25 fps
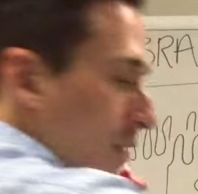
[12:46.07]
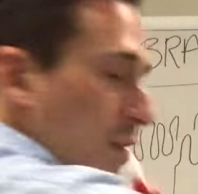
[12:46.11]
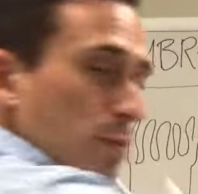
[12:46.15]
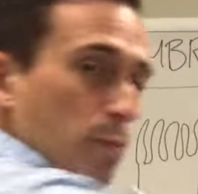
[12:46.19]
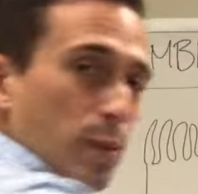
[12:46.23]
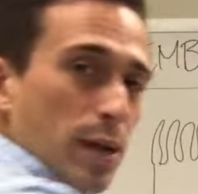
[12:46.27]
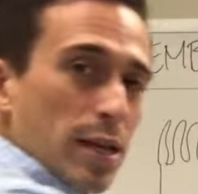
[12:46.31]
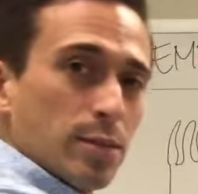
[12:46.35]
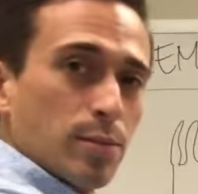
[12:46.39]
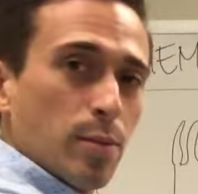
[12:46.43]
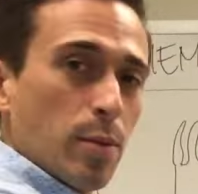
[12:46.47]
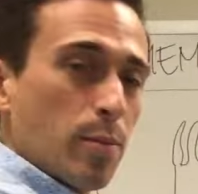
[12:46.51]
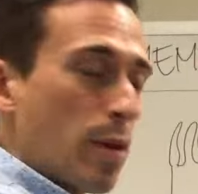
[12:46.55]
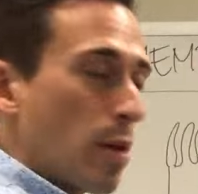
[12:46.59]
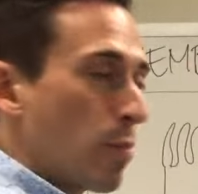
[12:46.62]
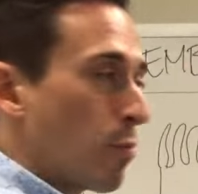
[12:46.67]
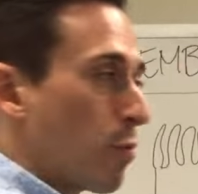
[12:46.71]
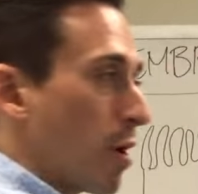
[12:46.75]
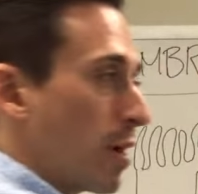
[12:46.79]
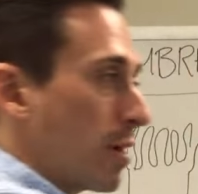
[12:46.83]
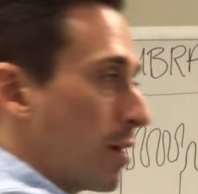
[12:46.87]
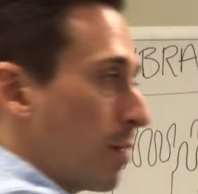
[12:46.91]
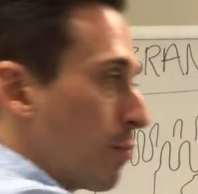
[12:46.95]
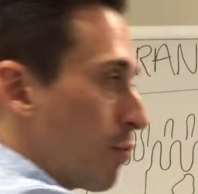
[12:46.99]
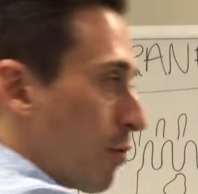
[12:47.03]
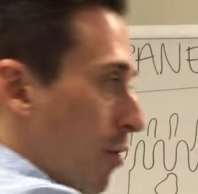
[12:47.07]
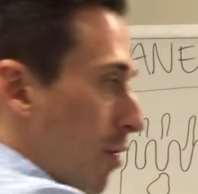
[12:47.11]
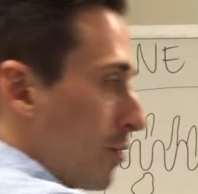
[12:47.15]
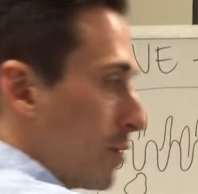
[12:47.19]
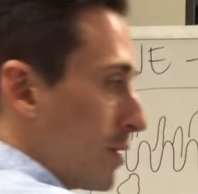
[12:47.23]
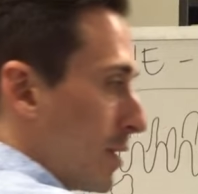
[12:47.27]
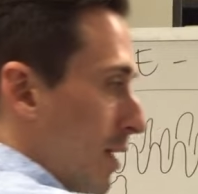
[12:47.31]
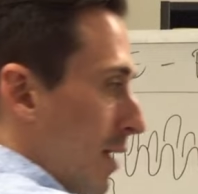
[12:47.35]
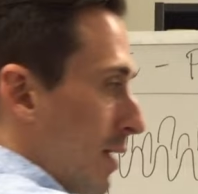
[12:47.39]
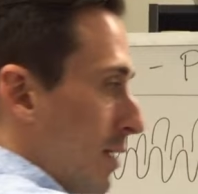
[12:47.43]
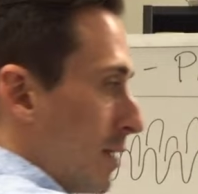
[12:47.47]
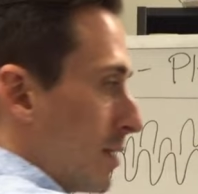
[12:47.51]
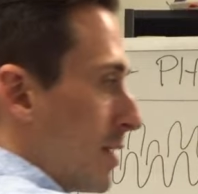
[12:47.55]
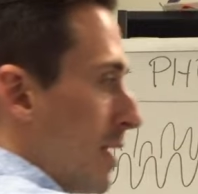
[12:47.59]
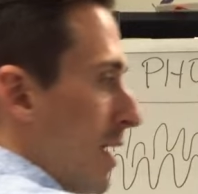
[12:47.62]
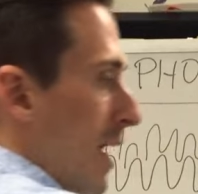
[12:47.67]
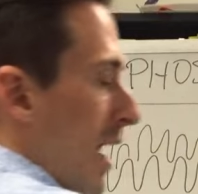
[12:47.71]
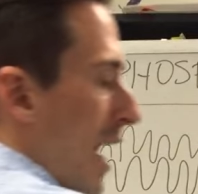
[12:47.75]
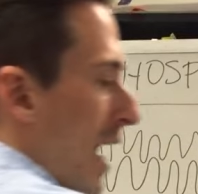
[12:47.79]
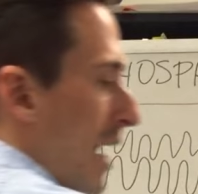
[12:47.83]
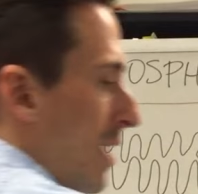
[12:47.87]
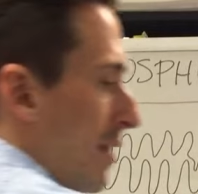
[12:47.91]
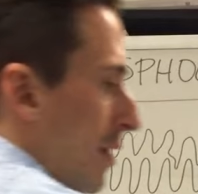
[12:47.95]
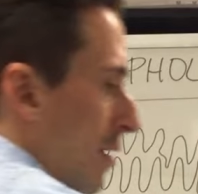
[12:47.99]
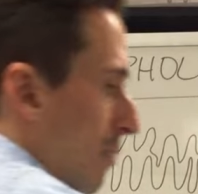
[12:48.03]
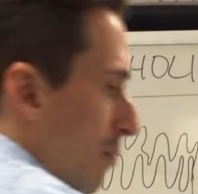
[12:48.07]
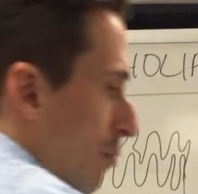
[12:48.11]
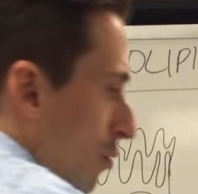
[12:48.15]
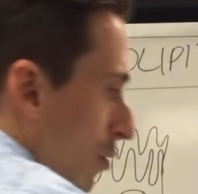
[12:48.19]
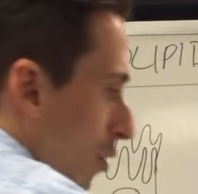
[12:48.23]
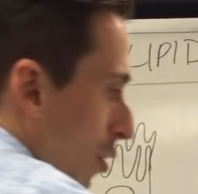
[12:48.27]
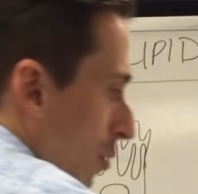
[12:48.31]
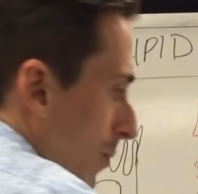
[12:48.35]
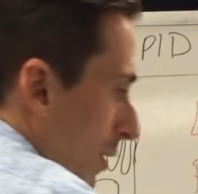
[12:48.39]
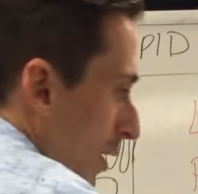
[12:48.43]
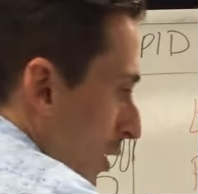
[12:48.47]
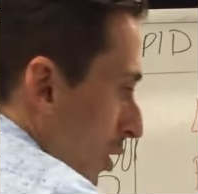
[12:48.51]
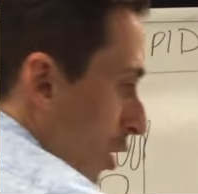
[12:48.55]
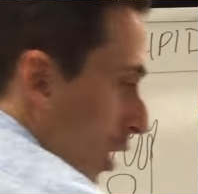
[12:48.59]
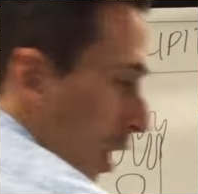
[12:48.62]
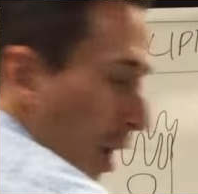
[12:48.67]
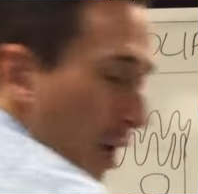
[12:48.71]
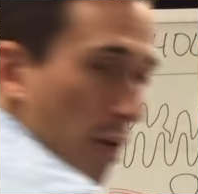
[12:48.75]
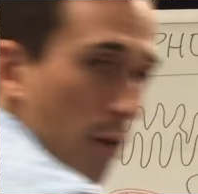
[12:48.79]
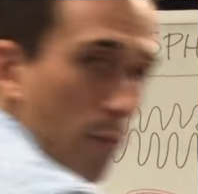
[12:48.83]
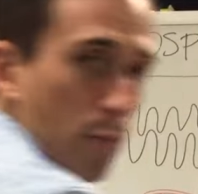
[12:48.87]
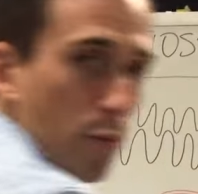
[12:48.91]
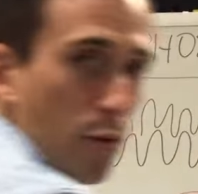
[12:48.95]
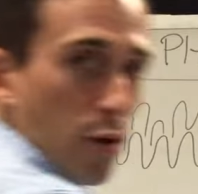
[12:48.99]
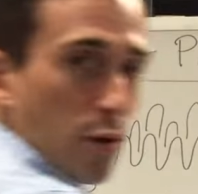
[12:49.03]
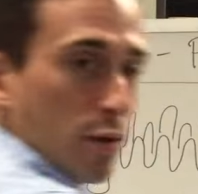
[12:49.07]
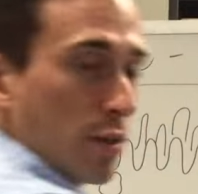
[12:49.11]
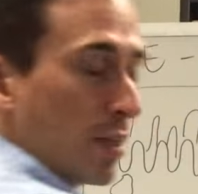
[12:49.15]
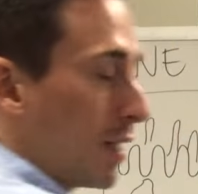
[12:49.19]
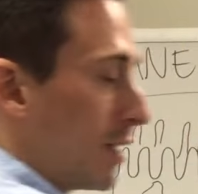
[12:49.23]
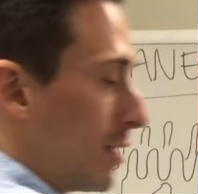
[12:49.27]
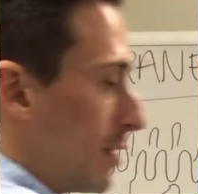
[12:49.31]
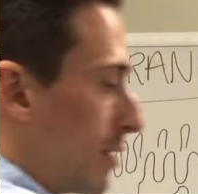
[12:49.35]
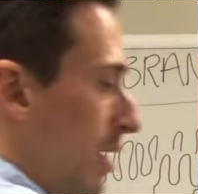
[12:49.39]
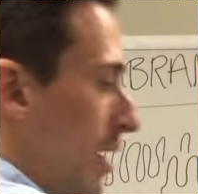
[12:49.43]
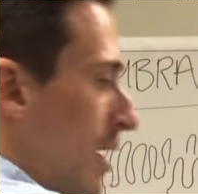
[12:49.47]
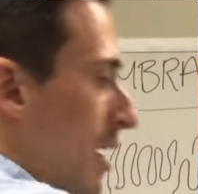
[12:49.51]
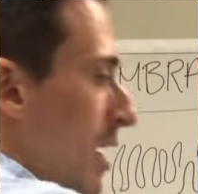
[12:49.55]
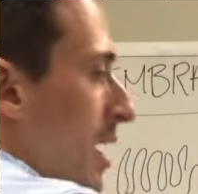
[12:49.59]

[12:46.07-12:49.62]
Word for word: this plasma membrane are proteins, and they're predominantly glycoproteins.